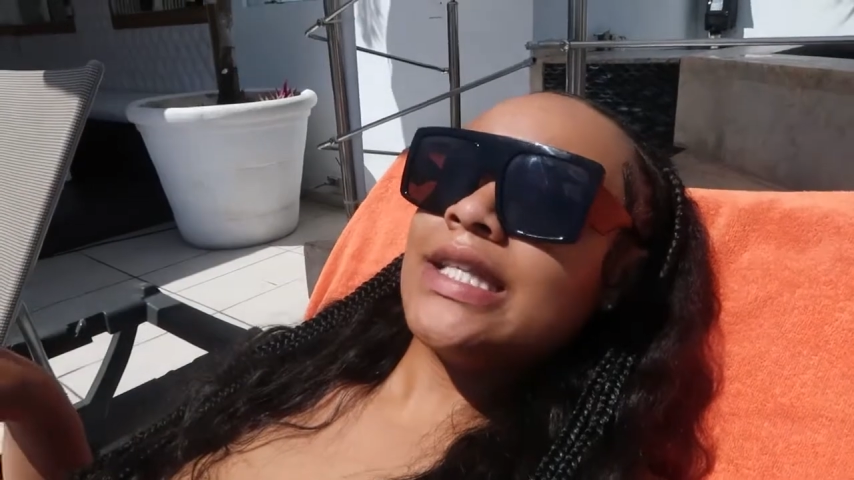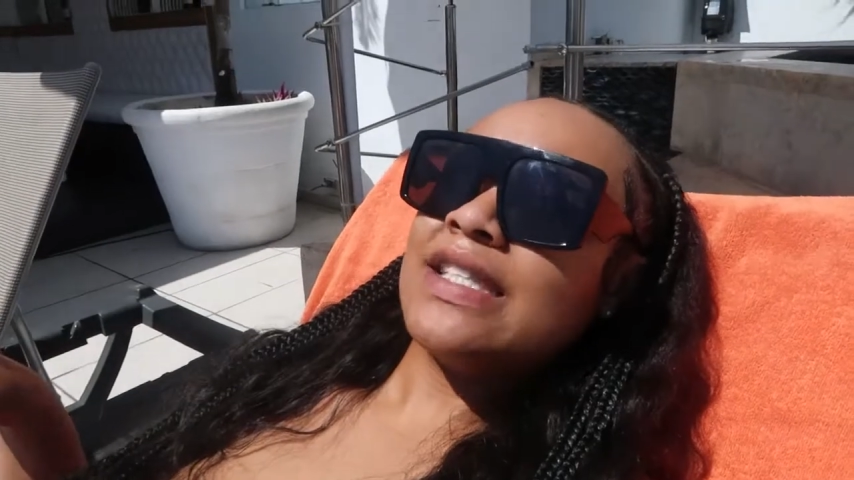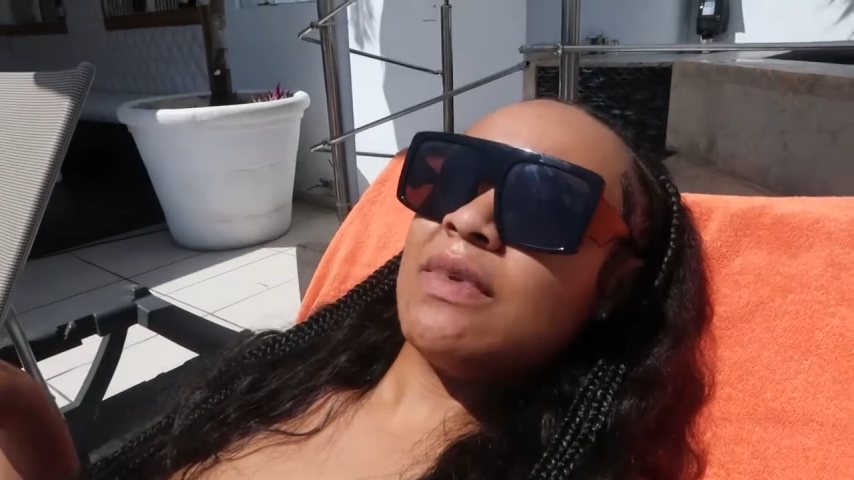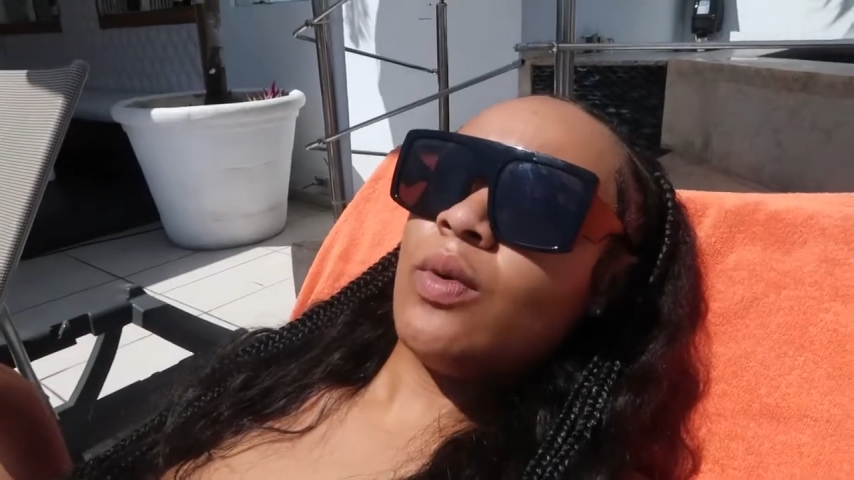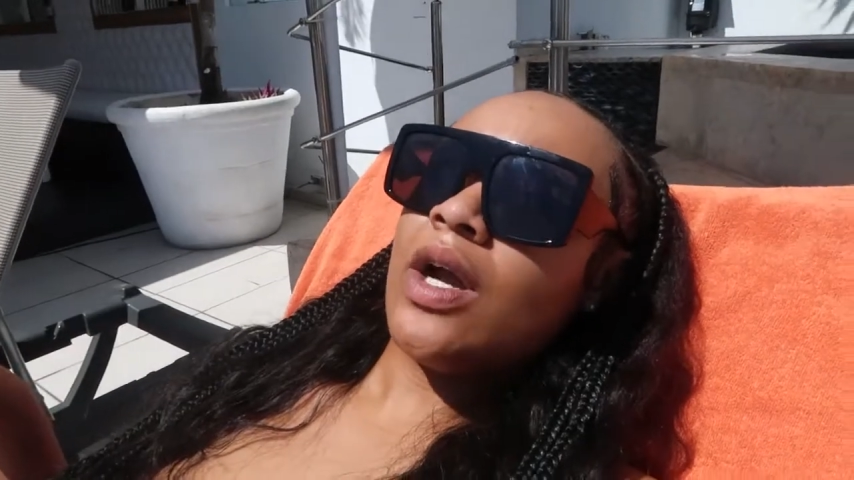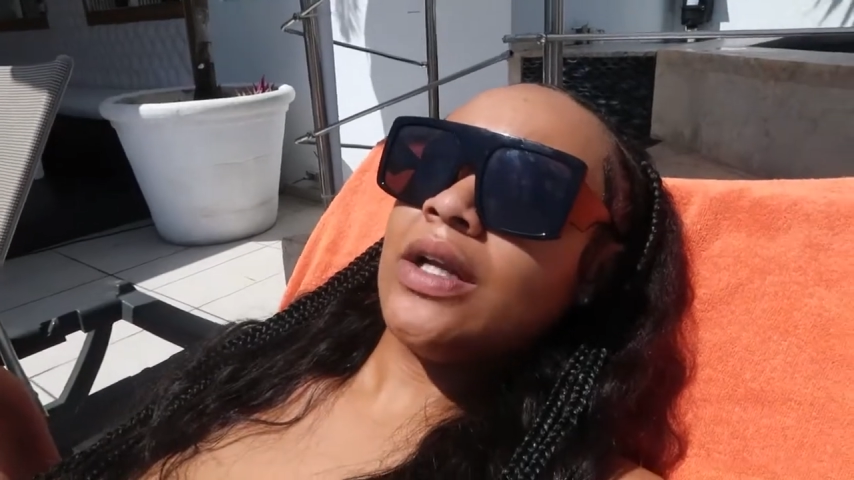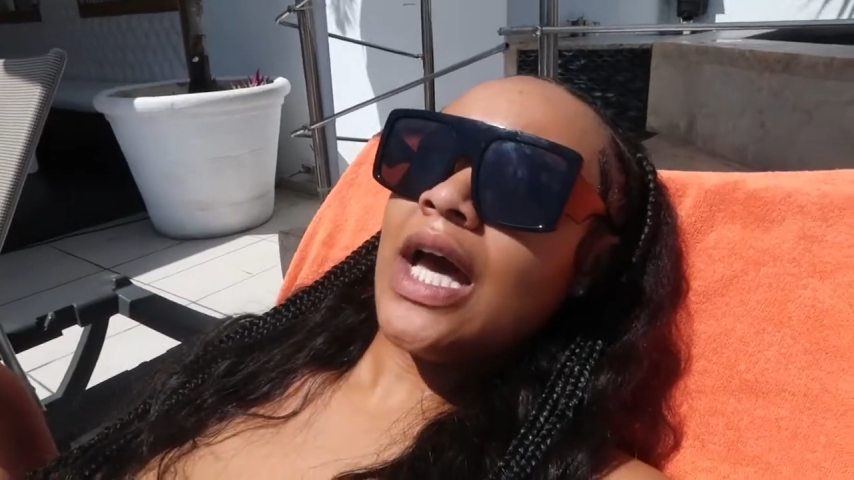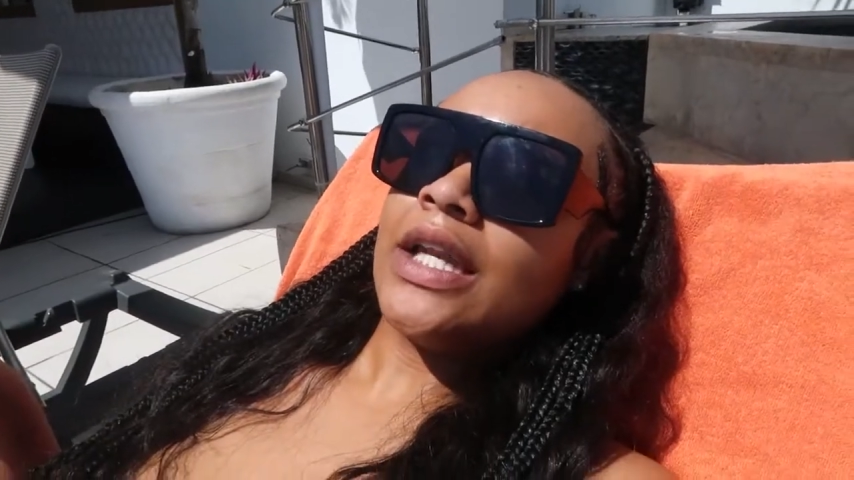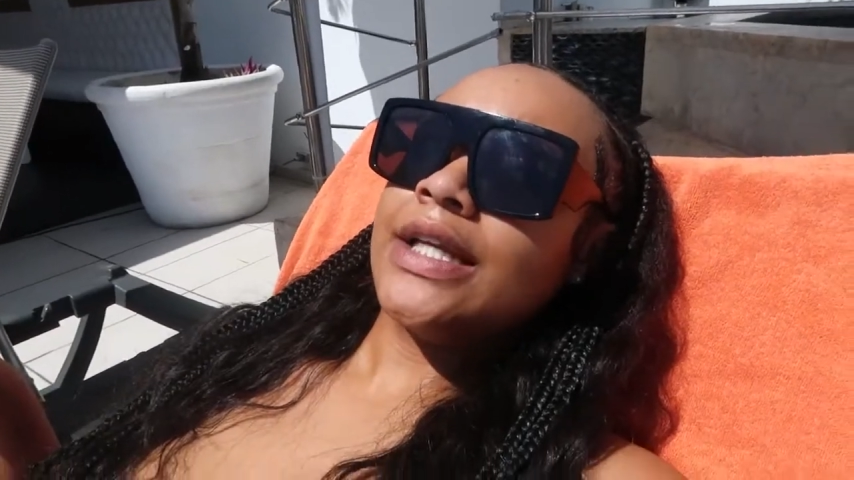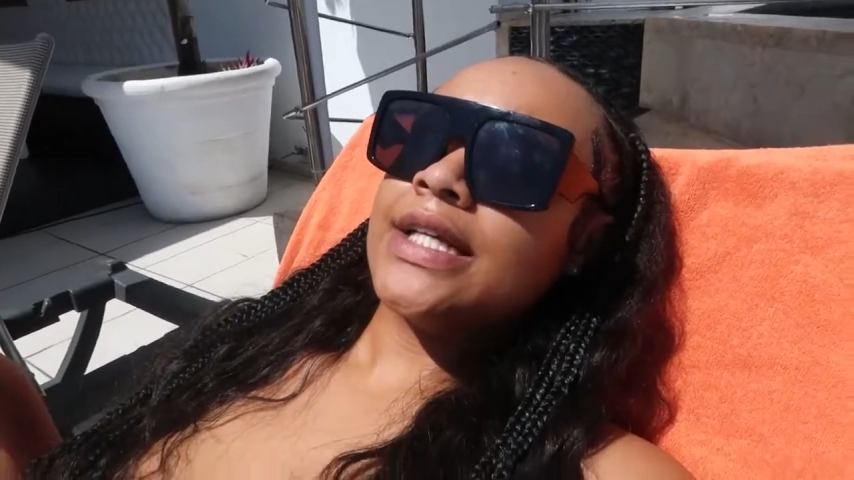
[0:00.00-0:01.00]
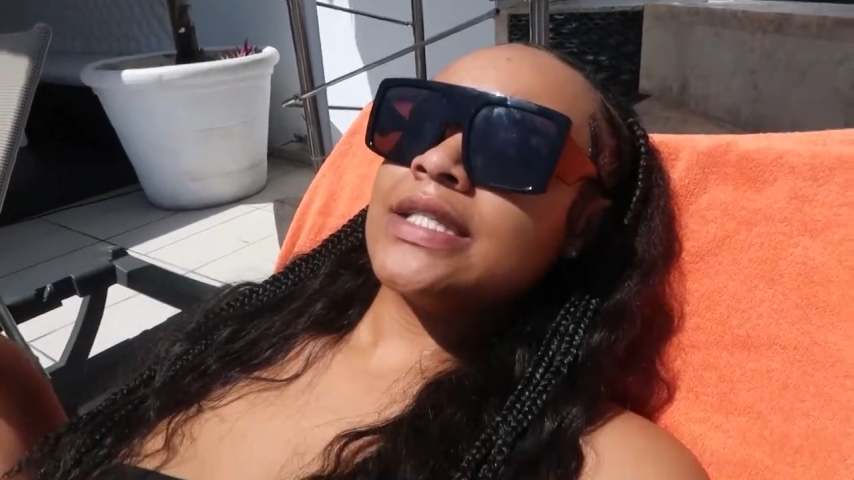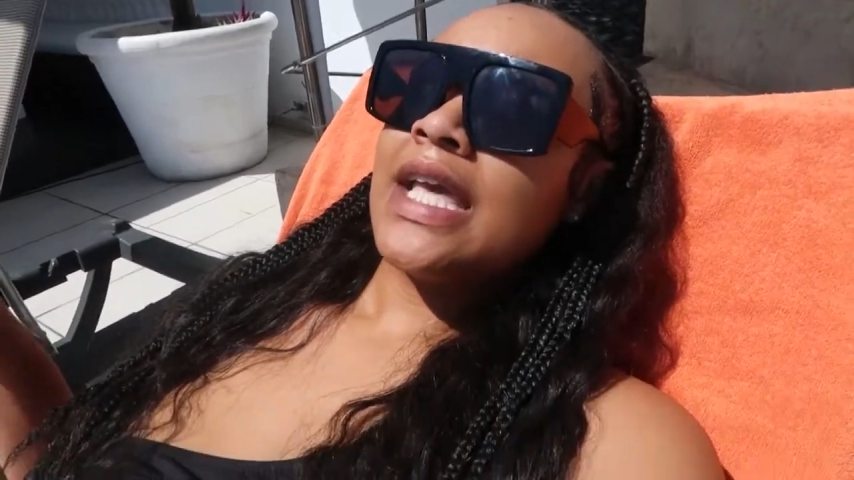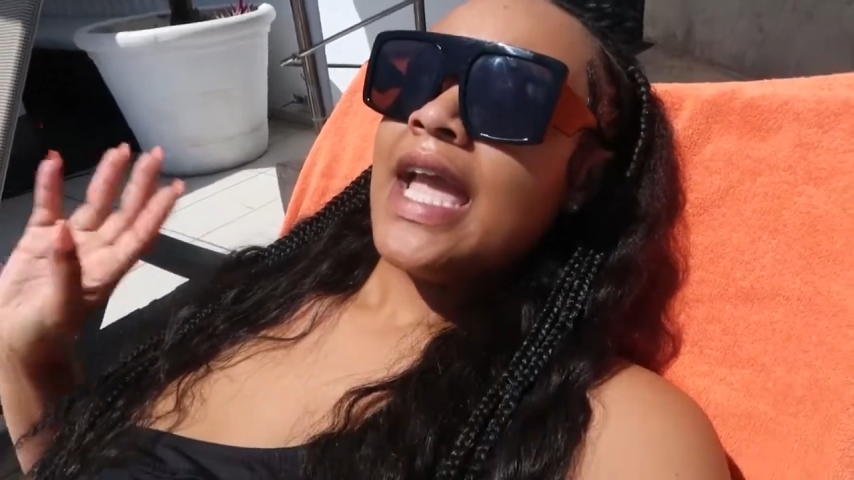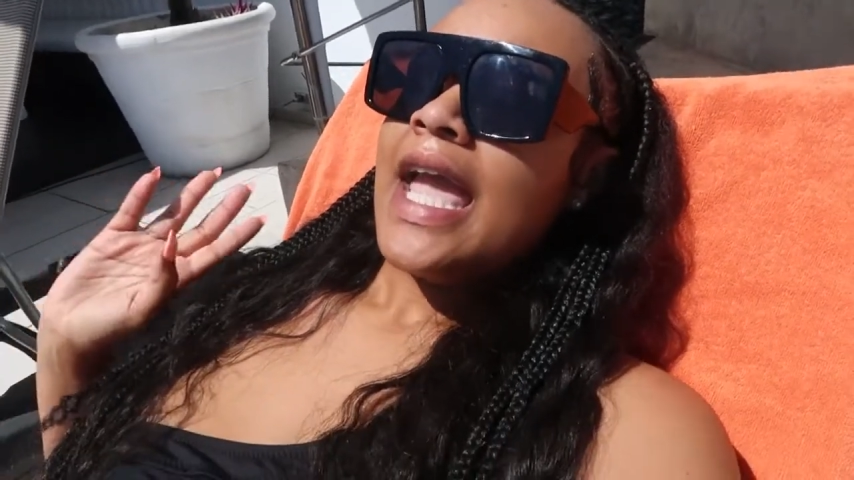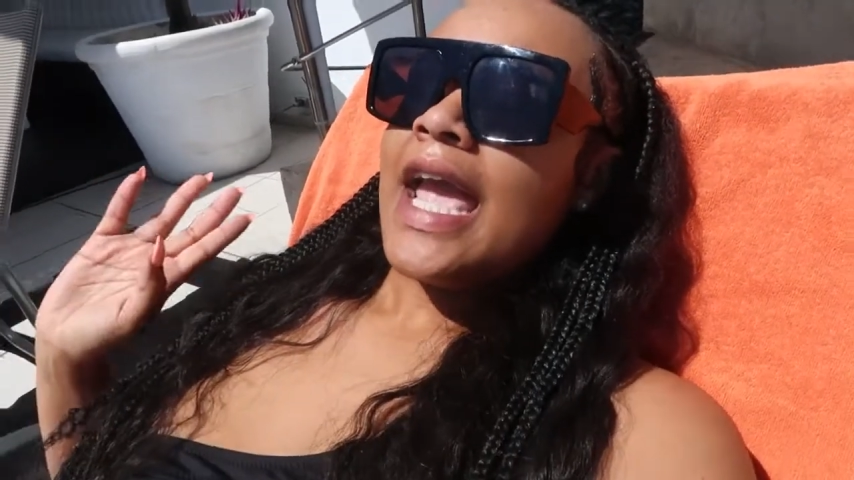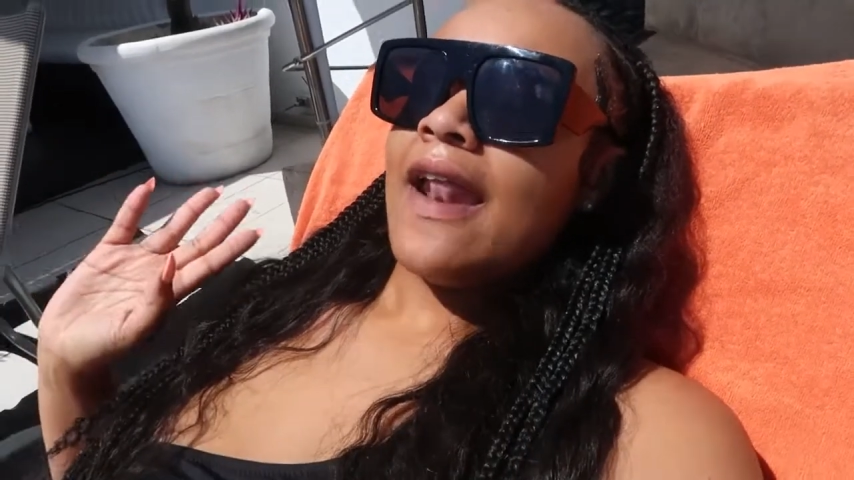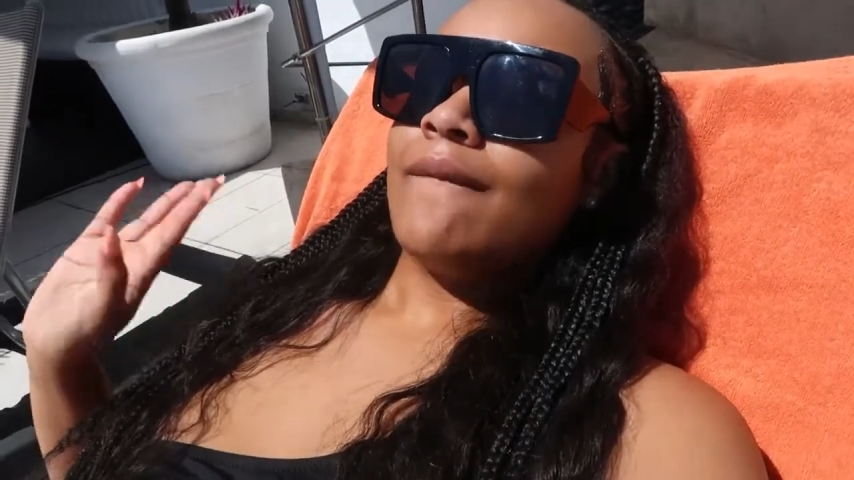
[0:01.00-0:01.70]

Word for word: to meet with her doctors and